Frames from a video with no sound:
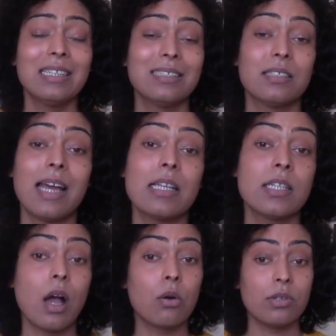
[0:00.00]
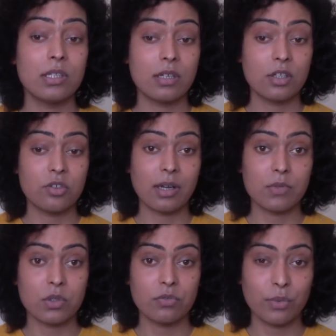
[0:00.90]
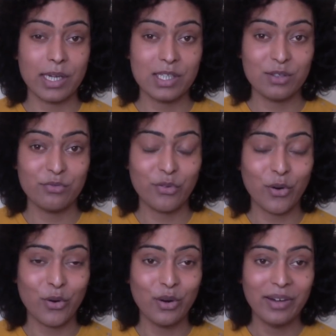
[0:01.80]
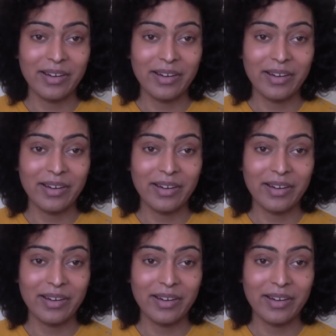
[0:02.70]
So that's the only surgery I'm sort of waiting for.